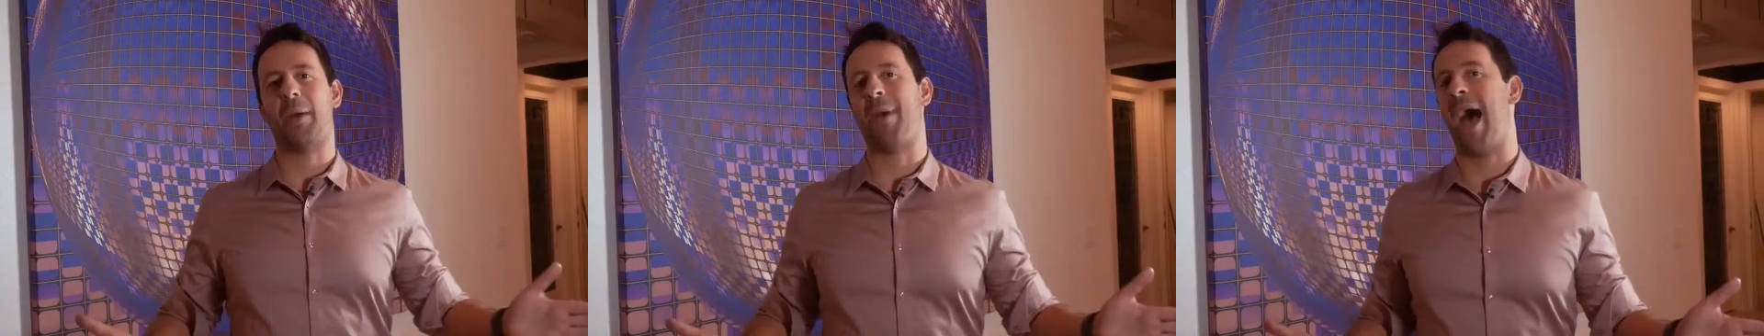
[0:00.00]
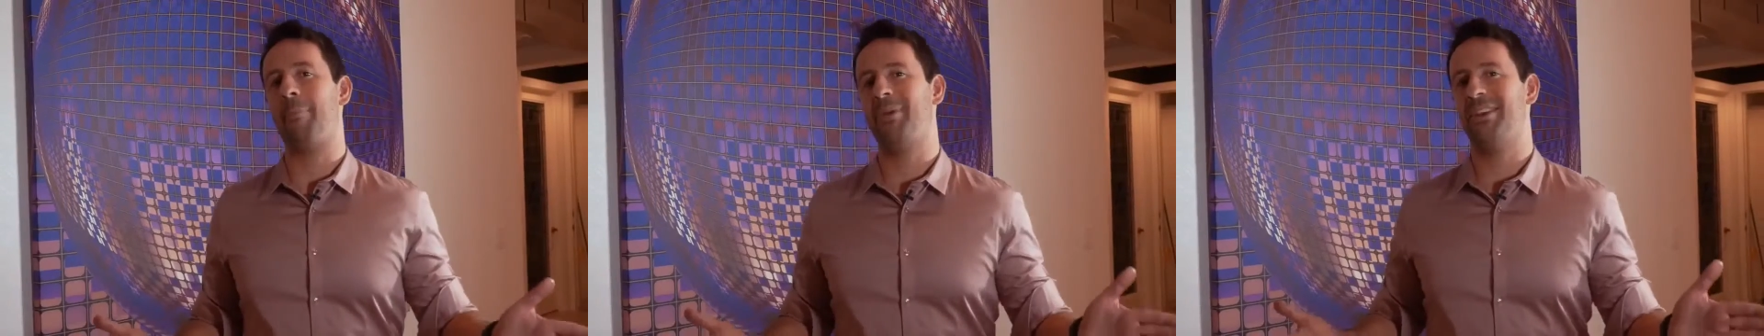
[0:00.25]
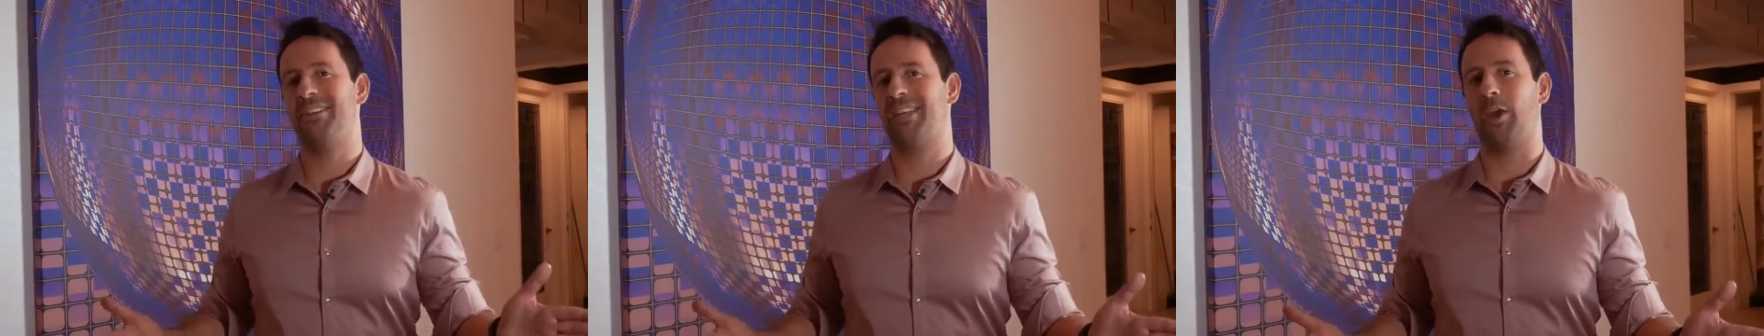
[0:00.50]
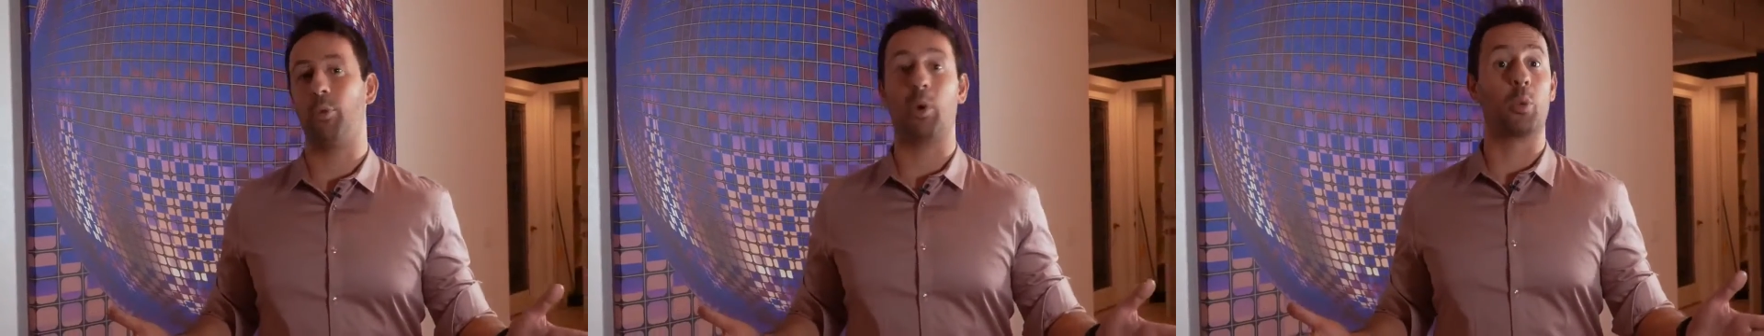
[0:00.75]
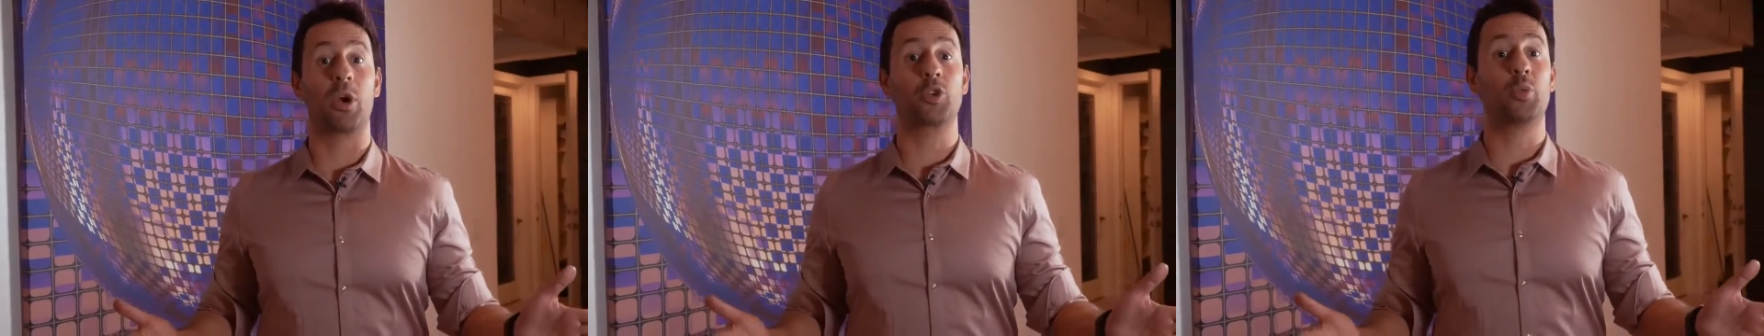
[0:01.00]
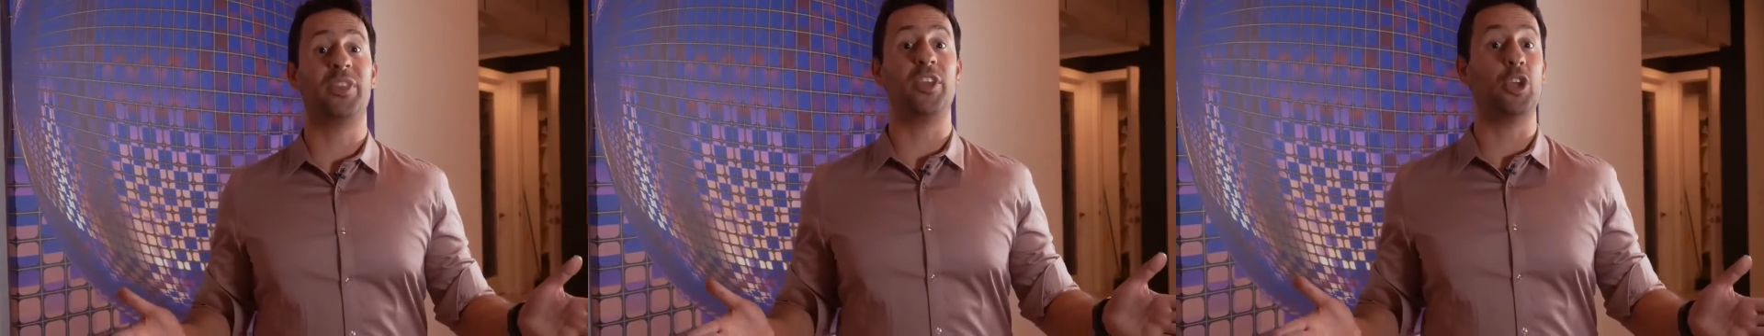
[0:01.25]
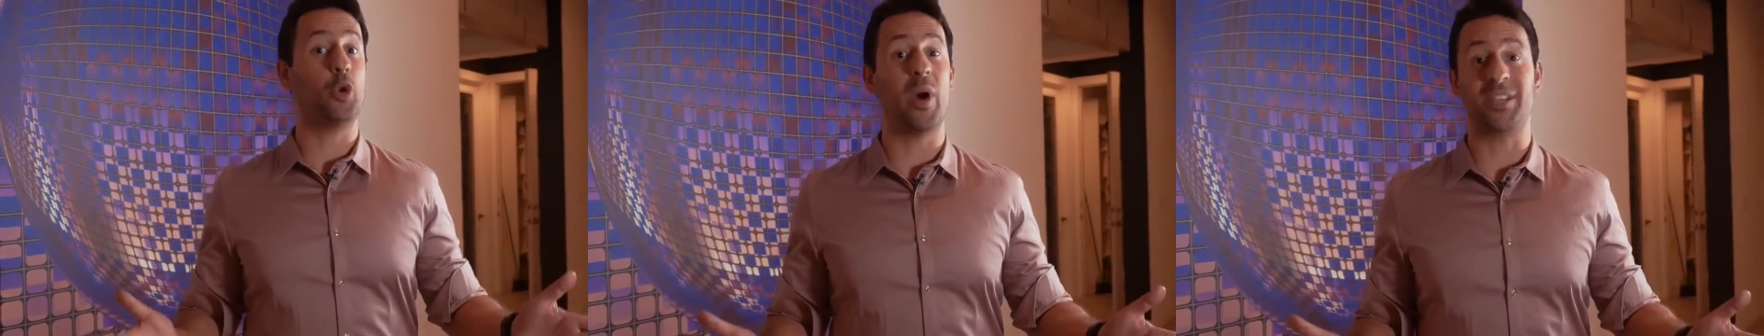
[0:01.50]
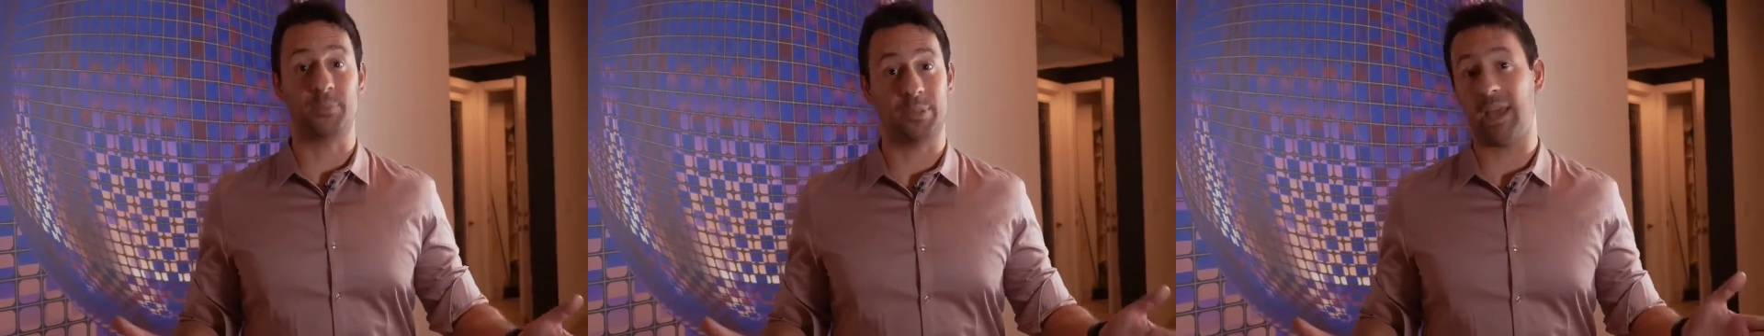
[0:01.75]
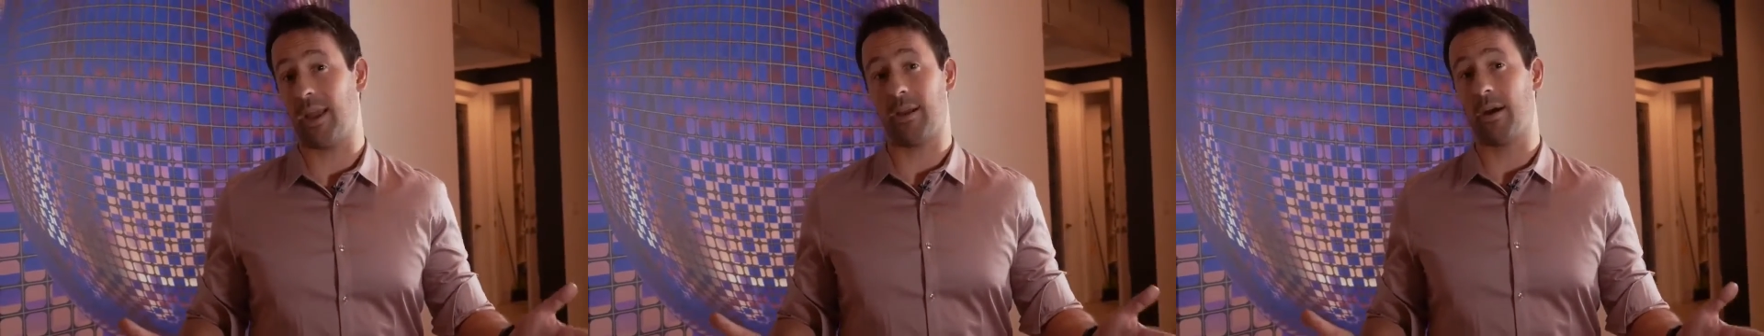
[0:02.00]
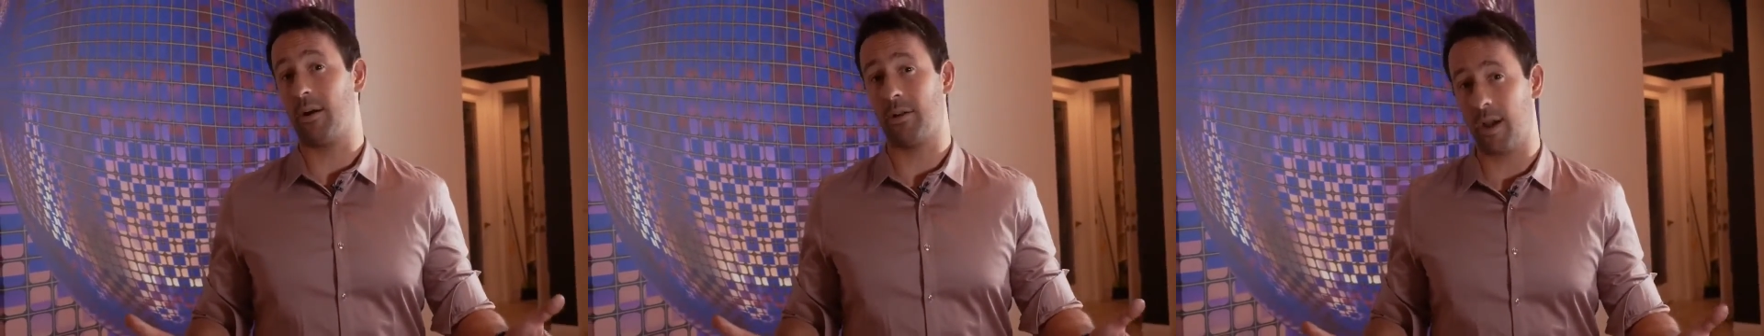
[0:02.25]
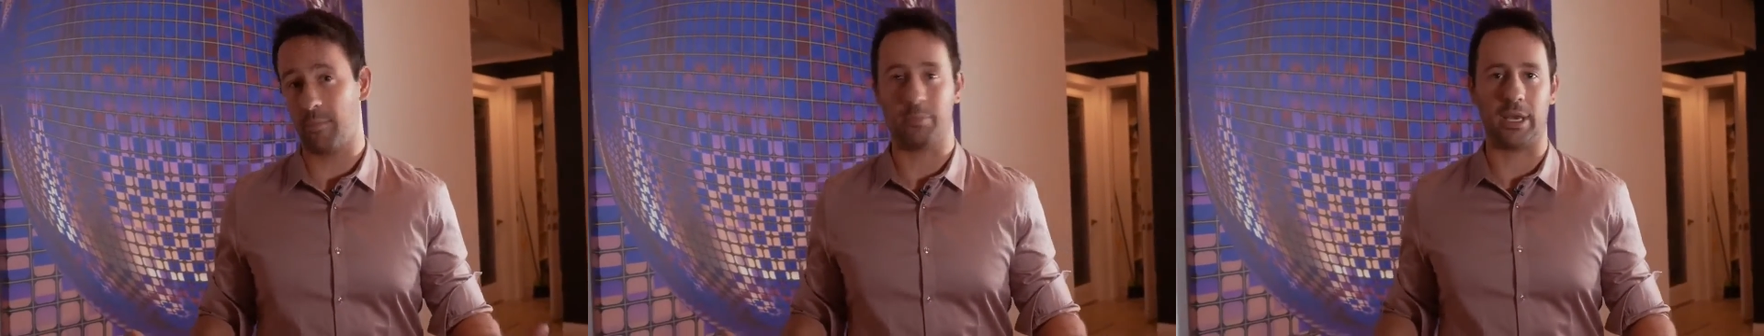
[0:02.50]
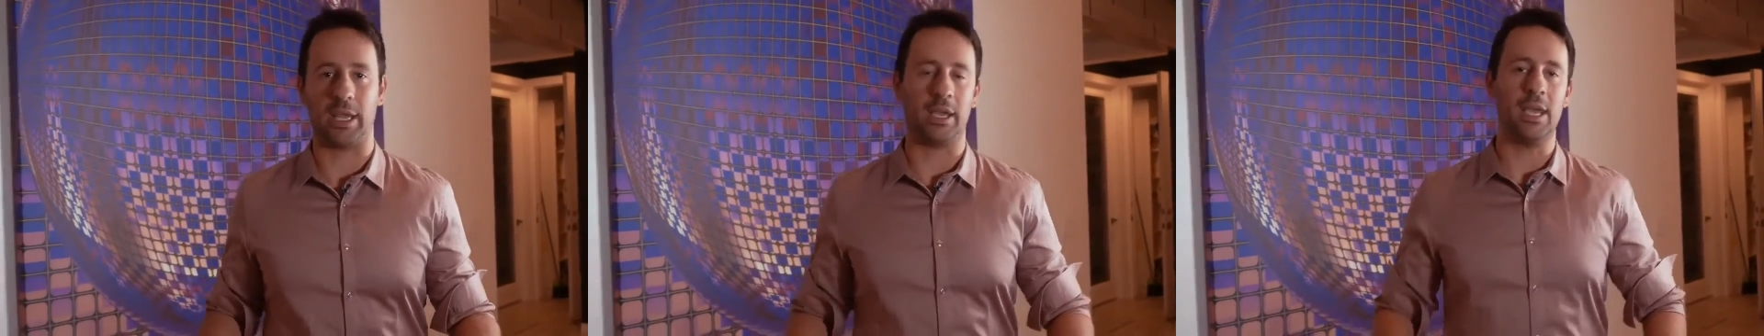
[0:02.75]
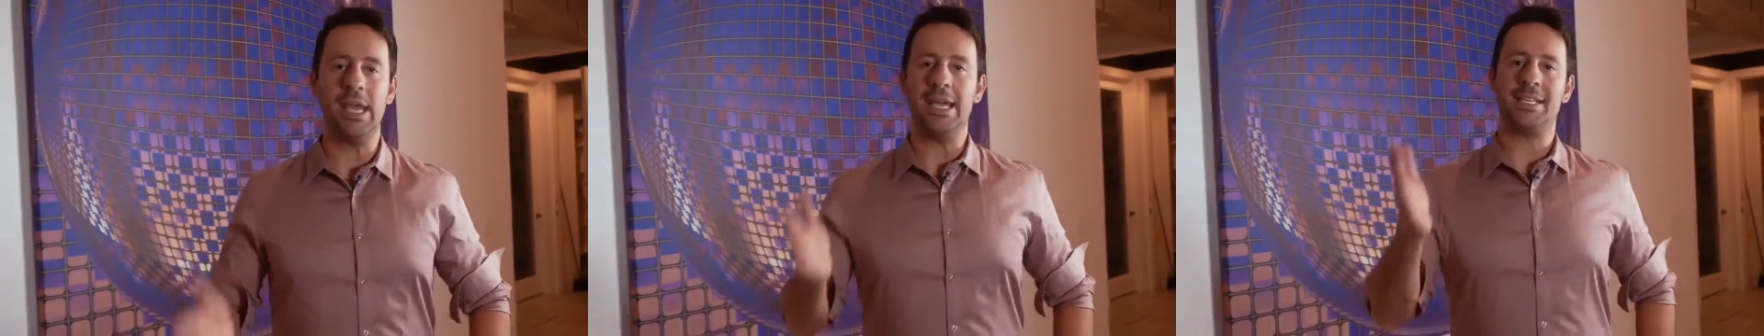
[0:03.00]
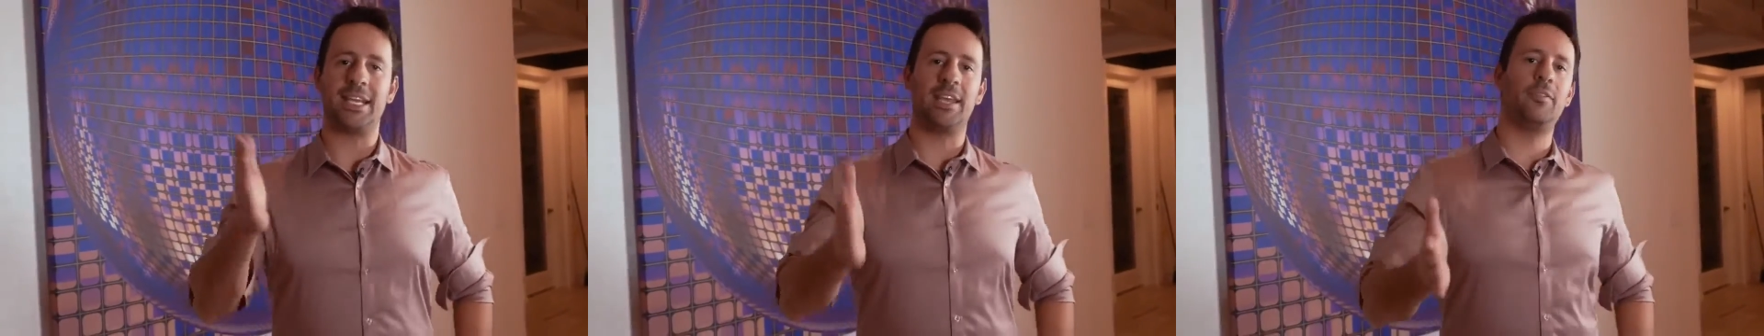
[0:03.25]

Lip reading: I'm happy to say we worked with the US Playing Card Company to